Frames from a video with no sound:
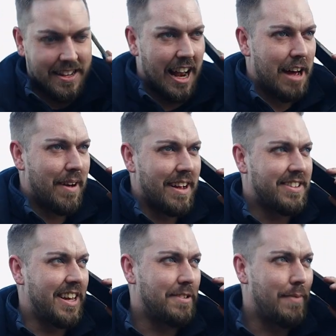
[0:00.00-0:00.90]
Hello, mate.
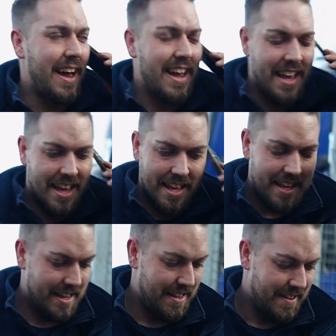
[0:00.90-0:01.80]
Cheers, babe.
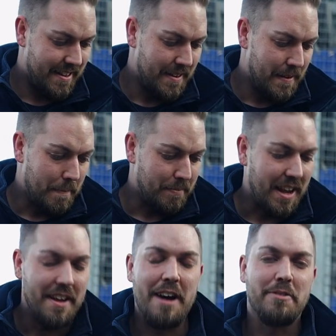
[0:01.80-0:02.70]

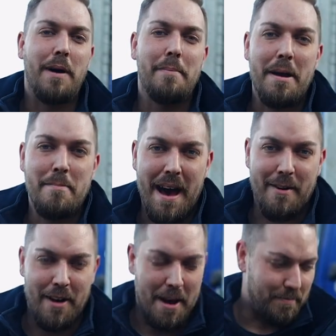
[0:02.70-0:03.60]
That was my mate,
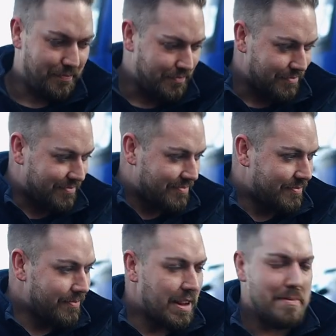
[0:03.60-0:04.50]
Matt, right?
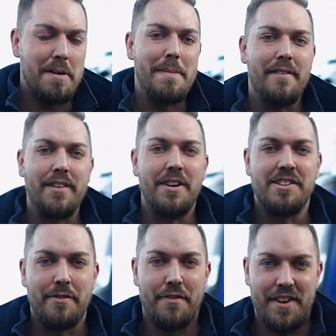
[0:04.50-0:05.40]
Me and Matt have known
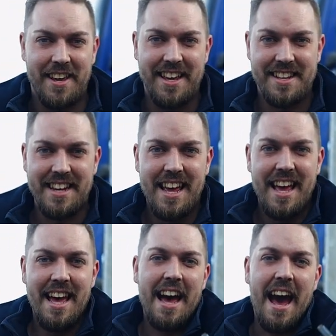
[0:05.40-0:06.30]
each other for years.
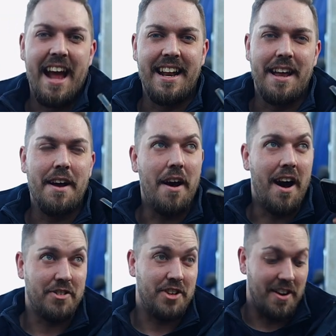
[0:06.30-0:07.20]
And
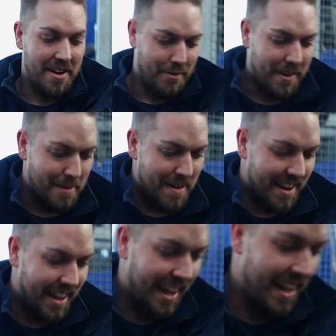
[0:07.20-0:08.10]
I'll show you, if we come
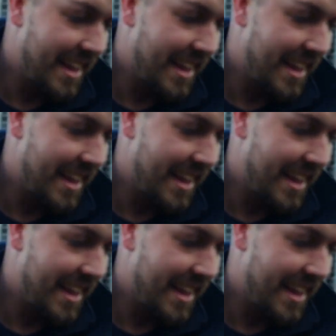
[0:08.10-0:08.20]
around here,